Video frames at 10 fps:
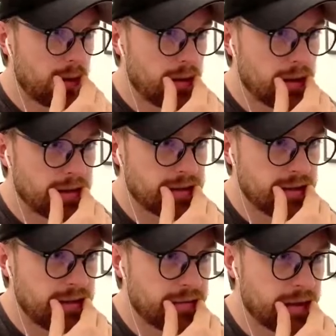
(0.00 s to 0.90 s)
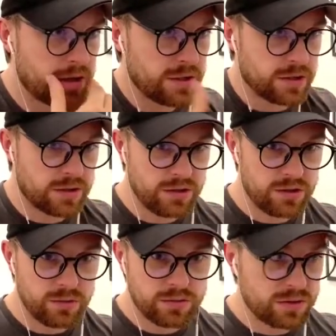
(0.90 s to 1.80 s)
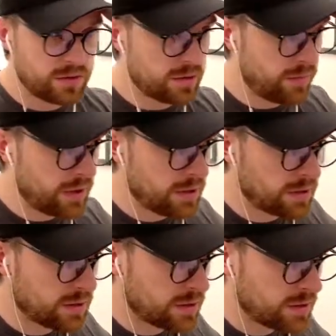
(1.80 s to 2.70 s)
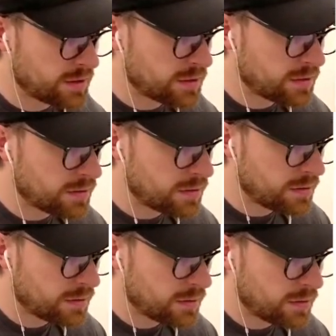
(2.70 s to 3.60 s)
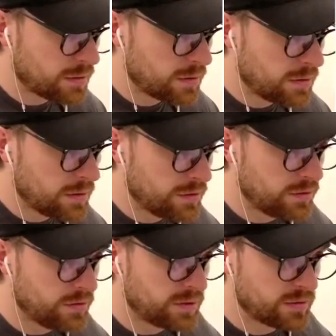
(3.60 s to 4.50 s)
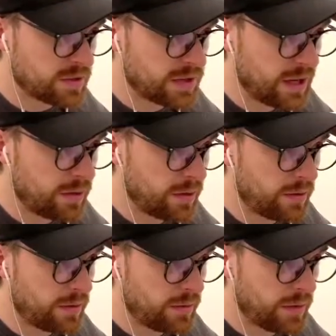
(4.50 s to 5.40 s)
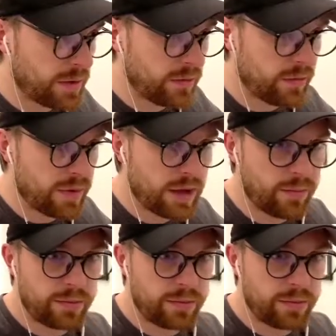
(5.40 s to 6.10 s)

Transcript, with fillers: Let's see if I can just use my hussars to do some scouting around the map.